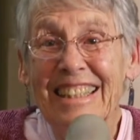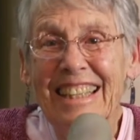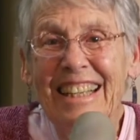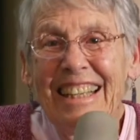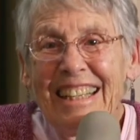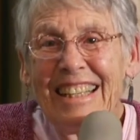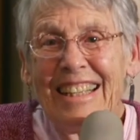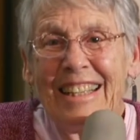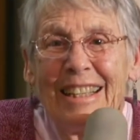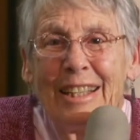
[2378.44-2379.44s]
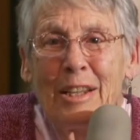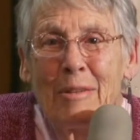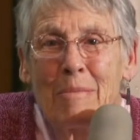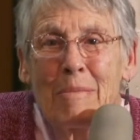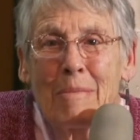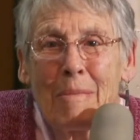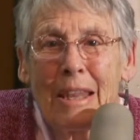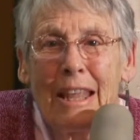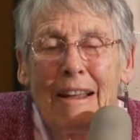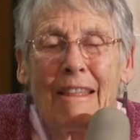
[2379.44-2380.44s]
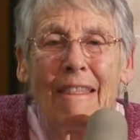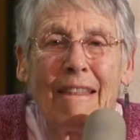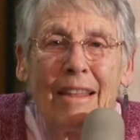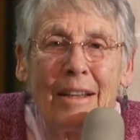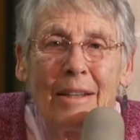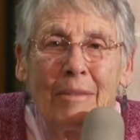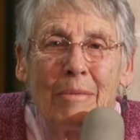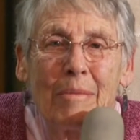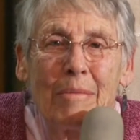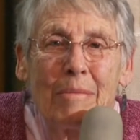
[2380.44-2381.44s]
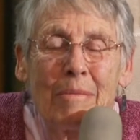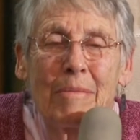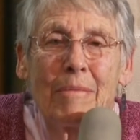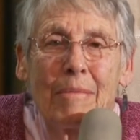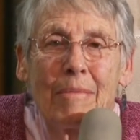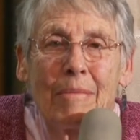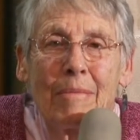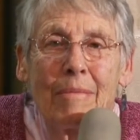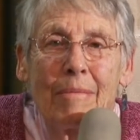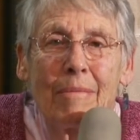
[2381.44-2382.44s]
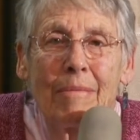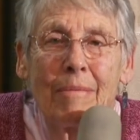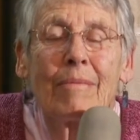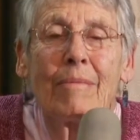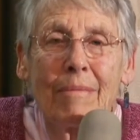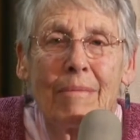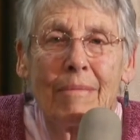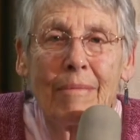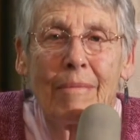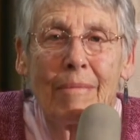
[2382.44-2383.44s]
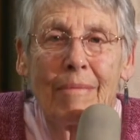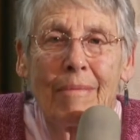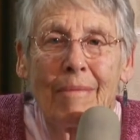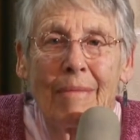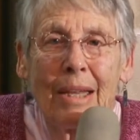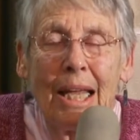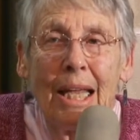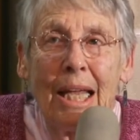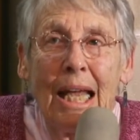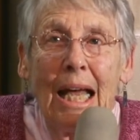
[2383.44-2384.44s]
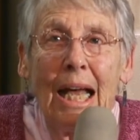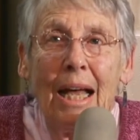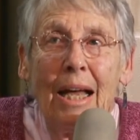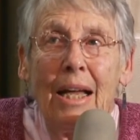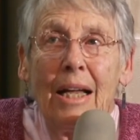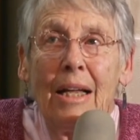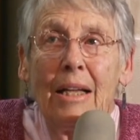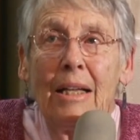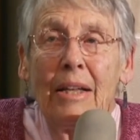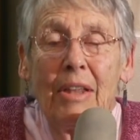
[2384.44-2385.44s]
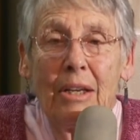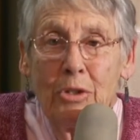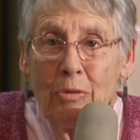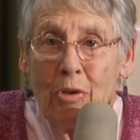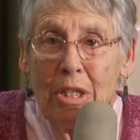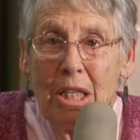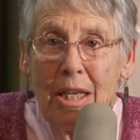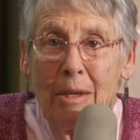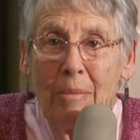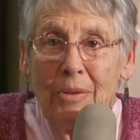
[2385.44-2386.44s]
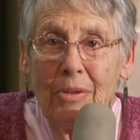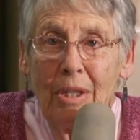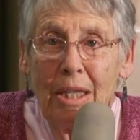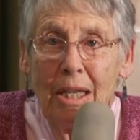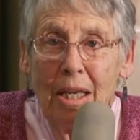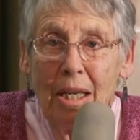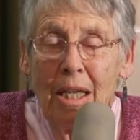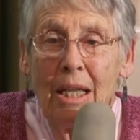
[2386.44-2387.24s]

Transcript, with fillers: yeah. Yeah. Did you ever climb Mount Whitney? And if you did, how many times? Uh, I think it was four times. Yeah.